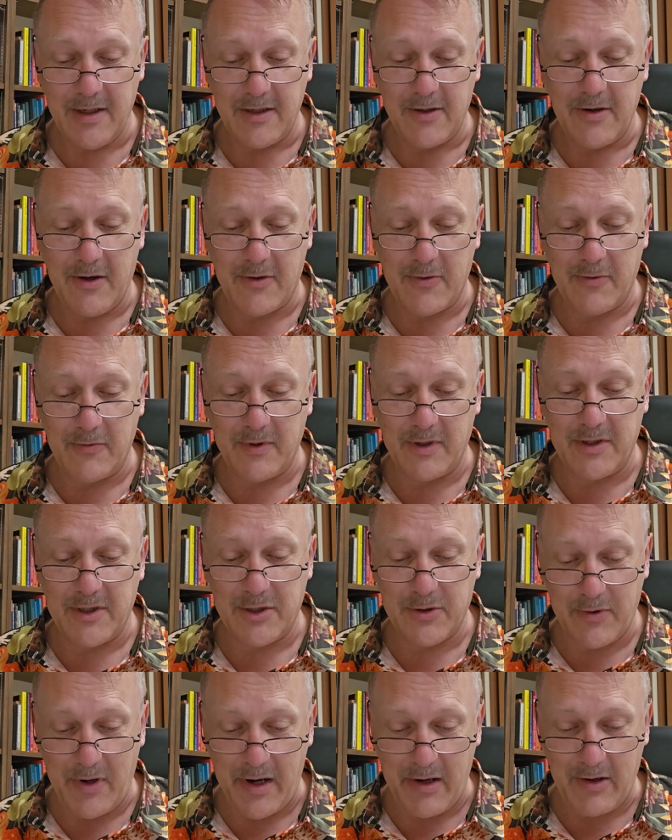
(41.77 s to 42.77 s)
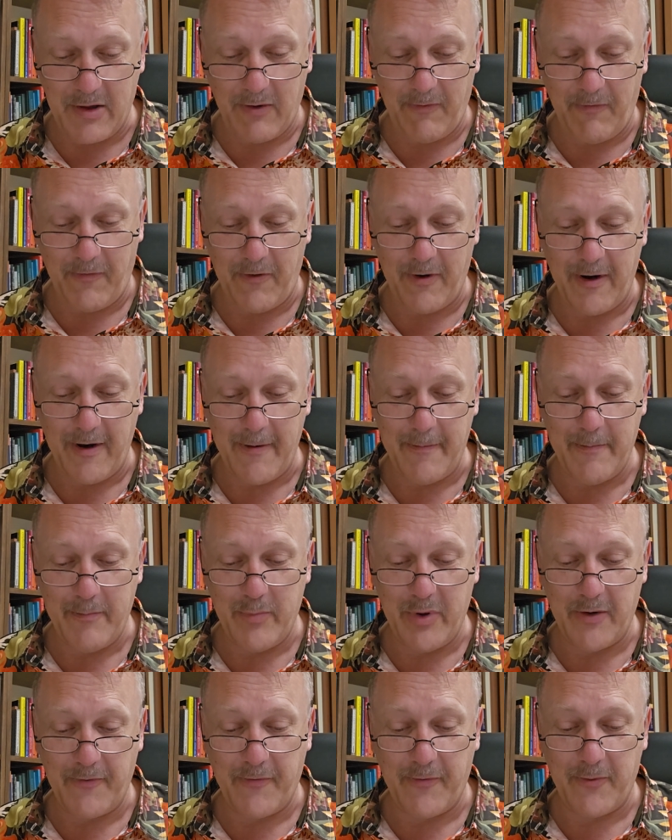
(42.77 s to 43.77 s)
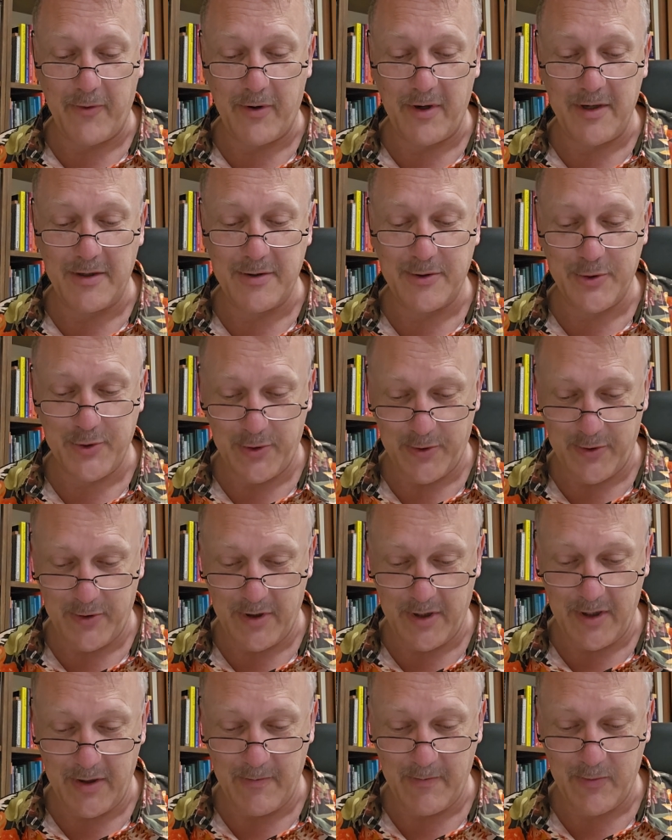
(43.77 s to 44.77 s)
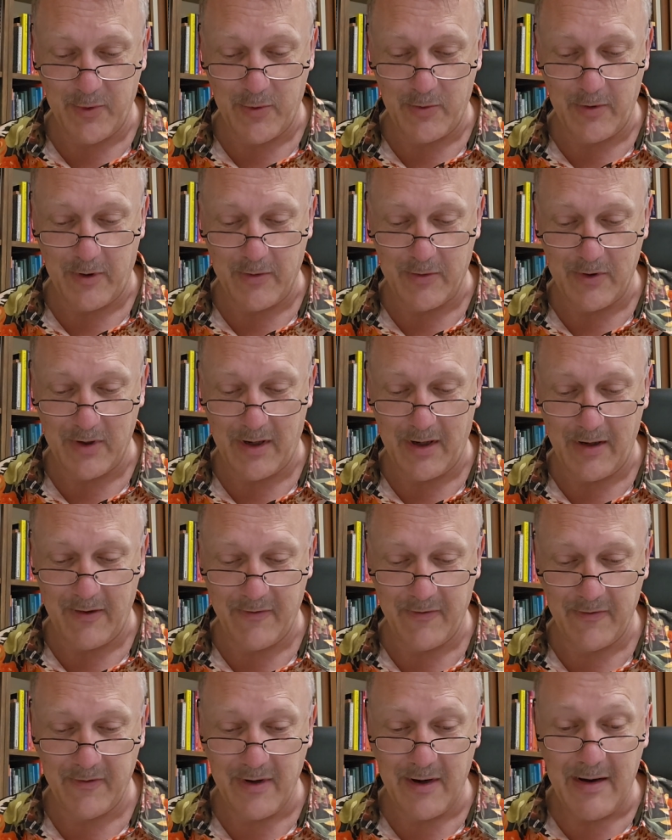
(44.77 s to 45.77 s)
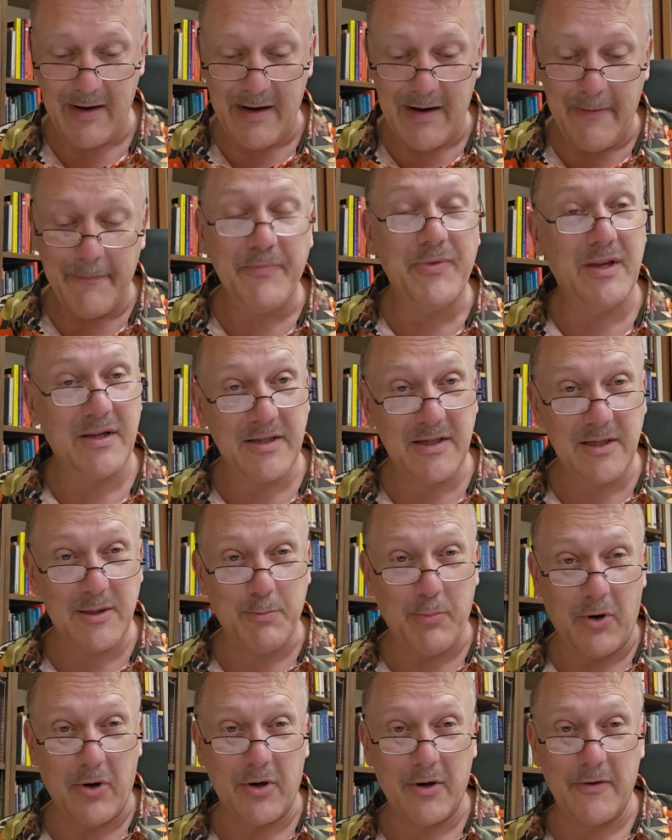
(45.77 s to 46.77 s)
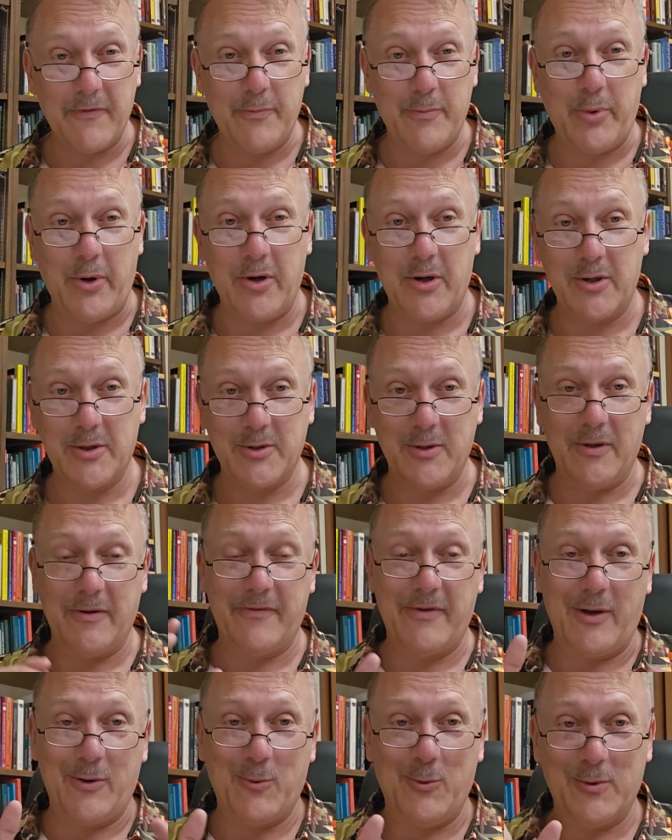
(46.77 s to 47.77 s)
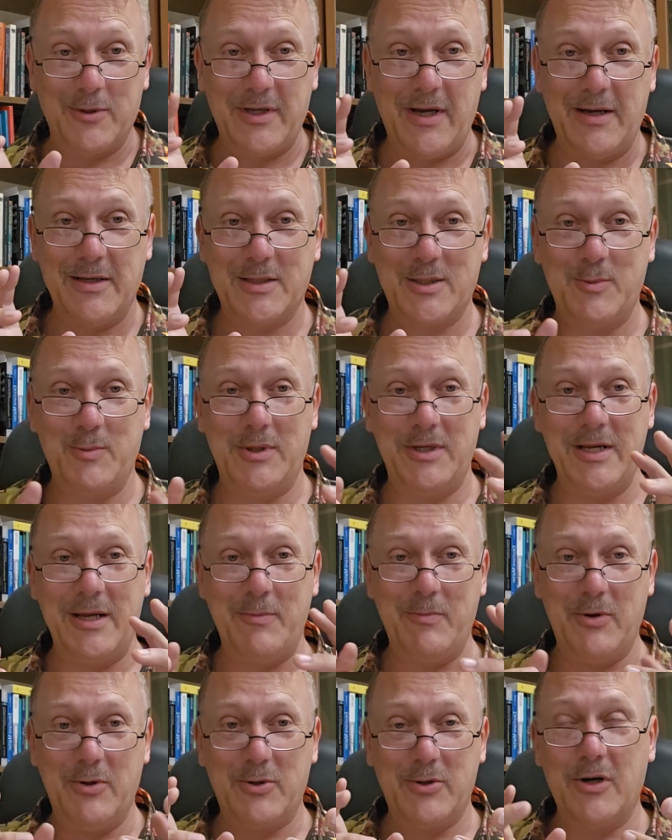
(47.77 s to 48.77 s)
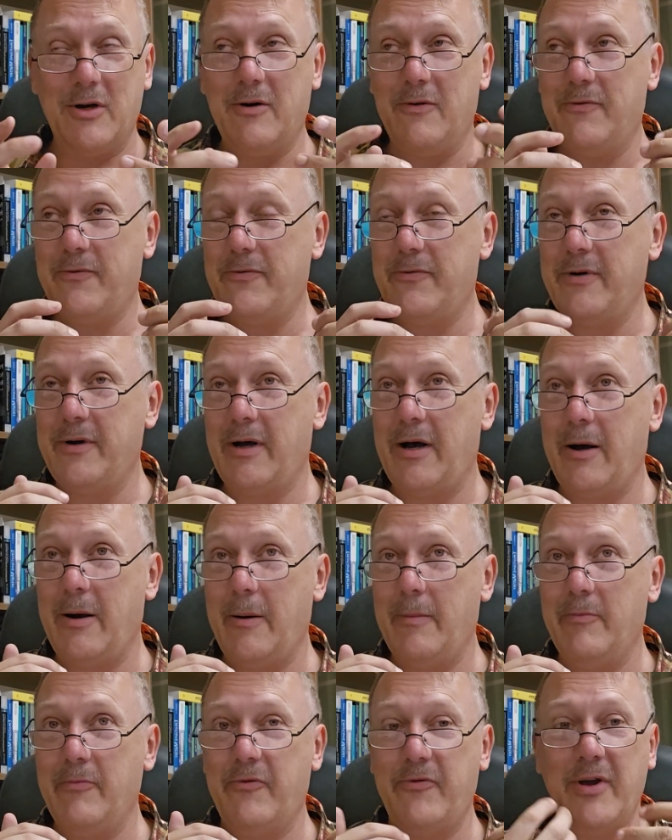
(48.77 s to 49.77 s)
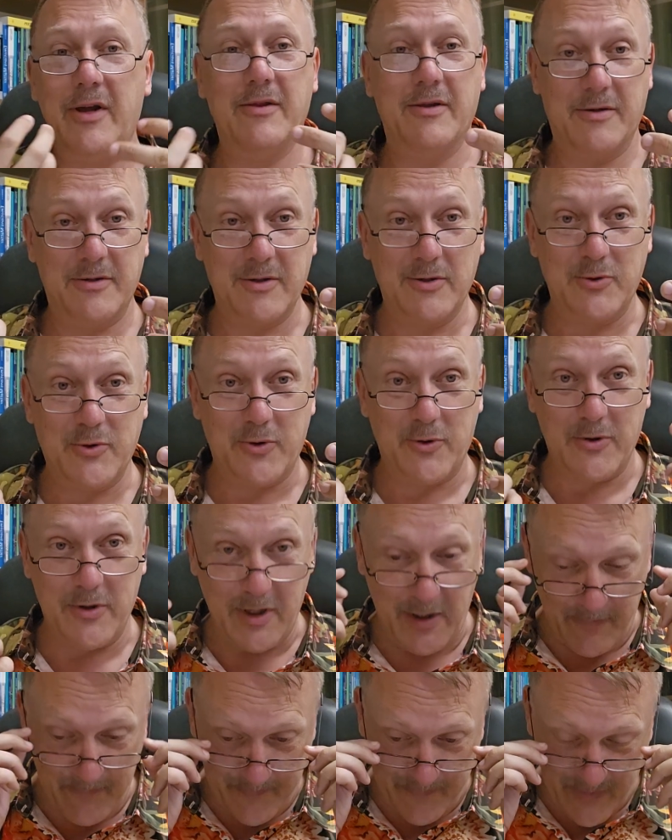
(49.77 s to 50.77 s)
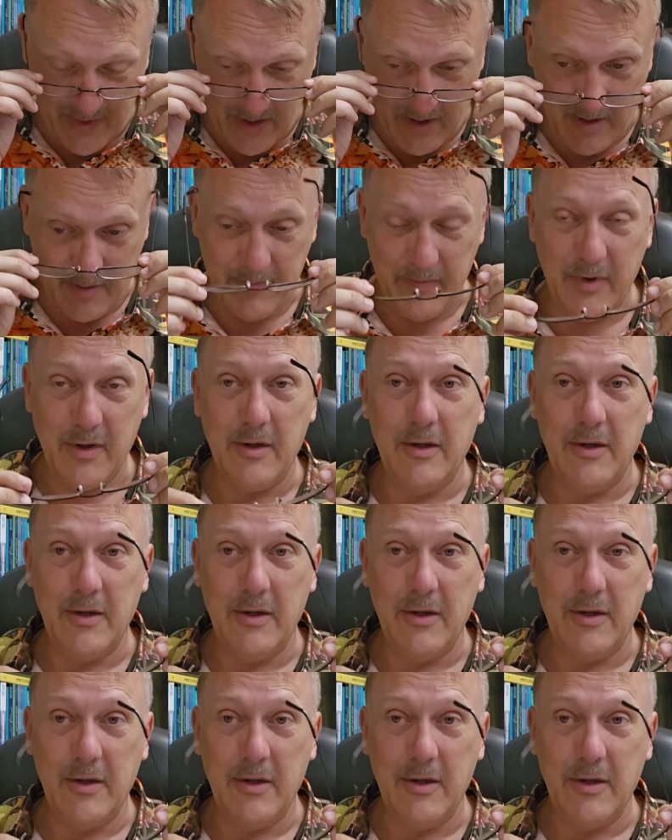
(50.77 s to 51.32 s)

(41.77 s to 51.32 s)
not only strength for him, but for his journey throughout life. This is part of parcel of that Old Testament image of um, faith as a journey. Um,